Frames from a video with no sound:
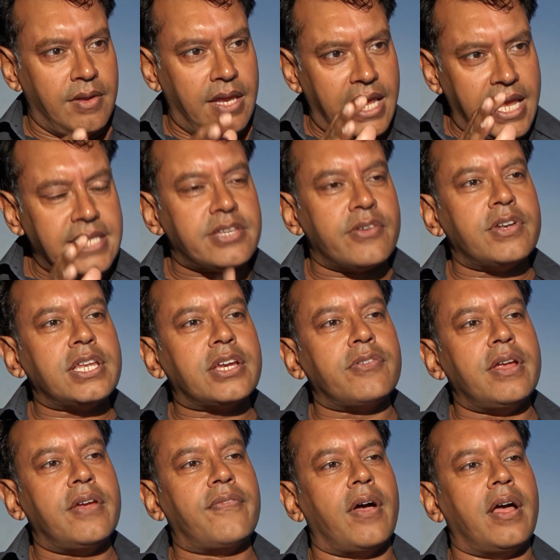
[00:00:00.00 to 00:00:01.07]
Is there a
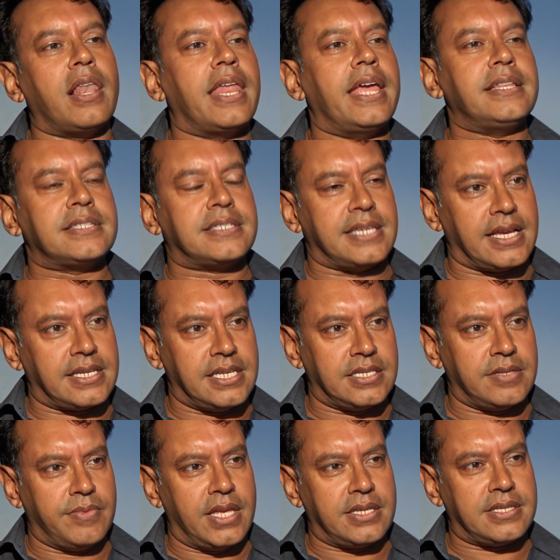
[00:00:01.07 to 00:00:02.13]
degree of latent
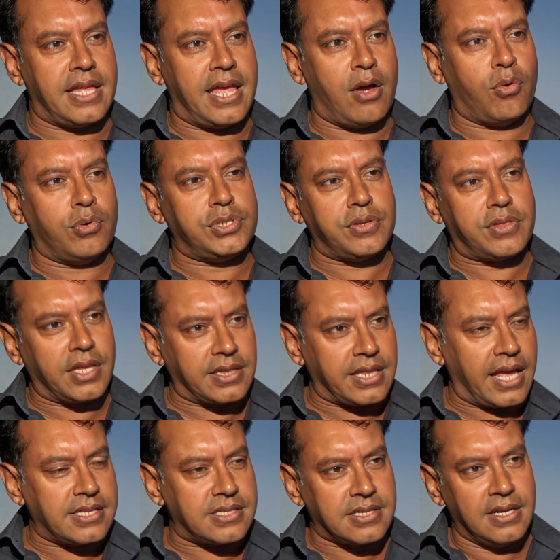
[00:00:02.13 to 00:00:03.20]
sexism that's there, or do you think
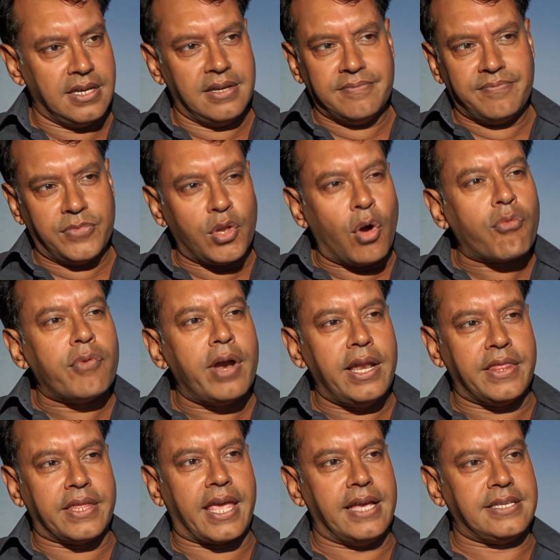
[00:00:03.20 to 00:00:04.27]
that's not really
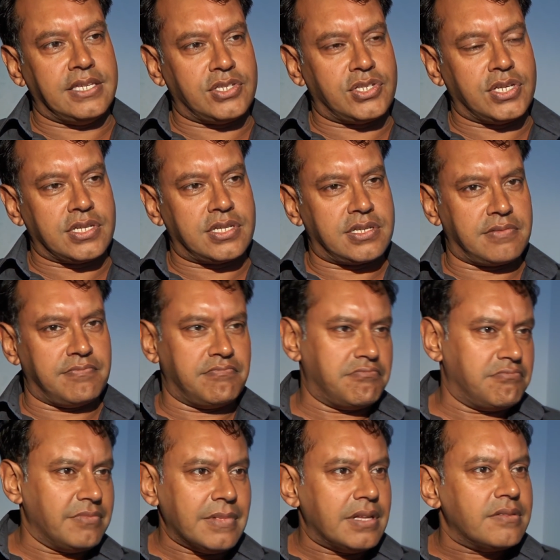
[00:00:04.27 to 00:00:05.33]
the case? It's just
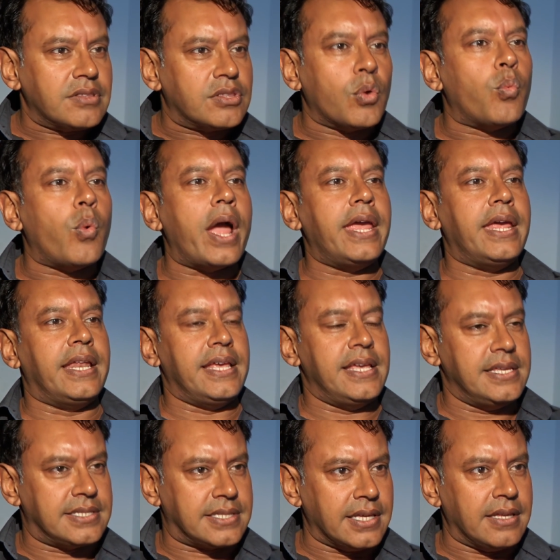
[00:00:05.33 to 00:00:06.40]
the way it
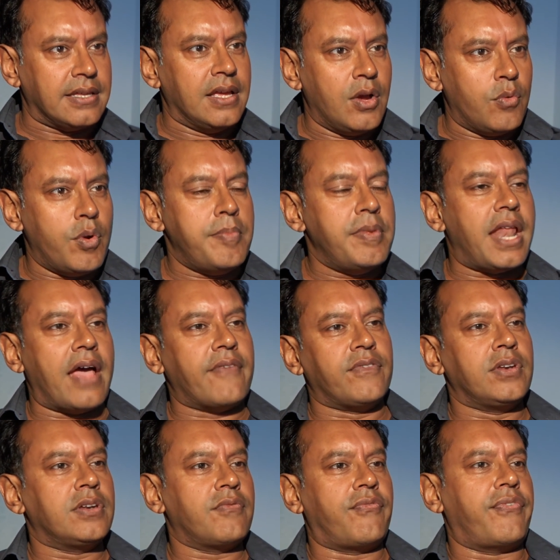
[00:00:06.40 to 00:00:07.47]
is that women
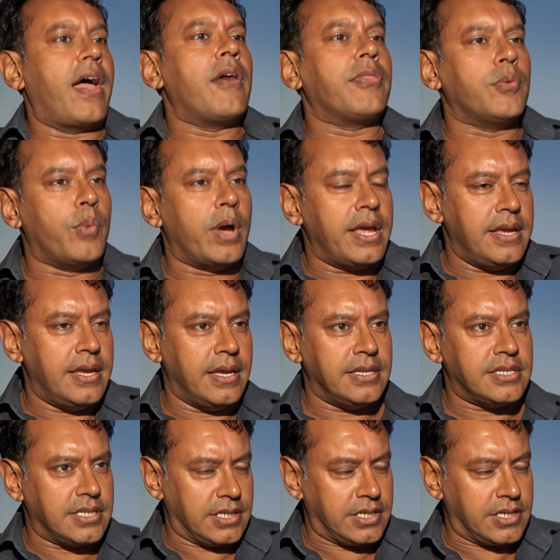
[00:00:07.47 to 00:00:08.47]
haven't found the way into the